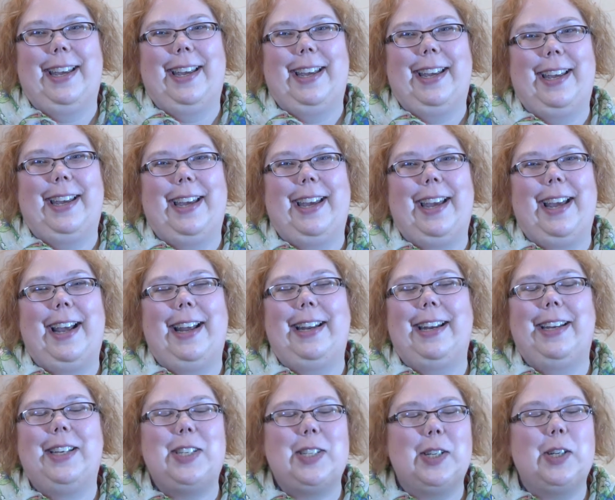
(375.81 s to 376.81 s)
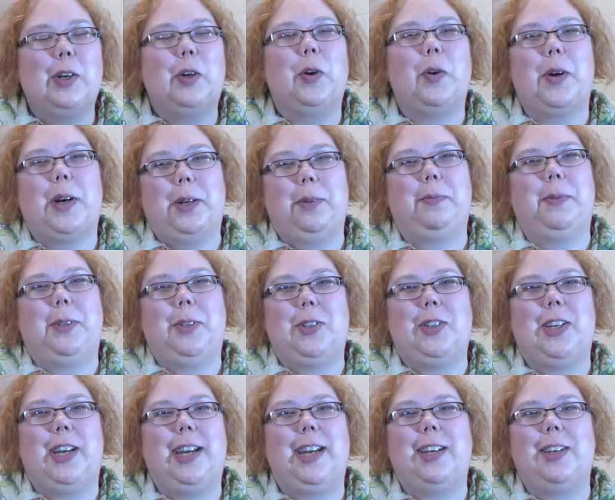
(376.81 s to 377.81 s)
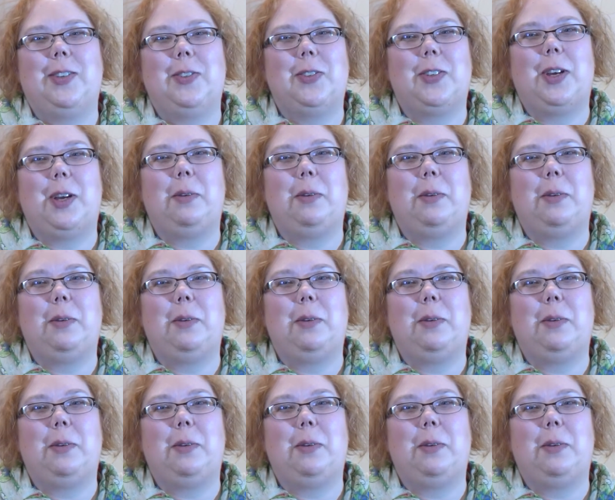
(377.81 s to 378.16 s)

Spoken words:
And it's an incredible change.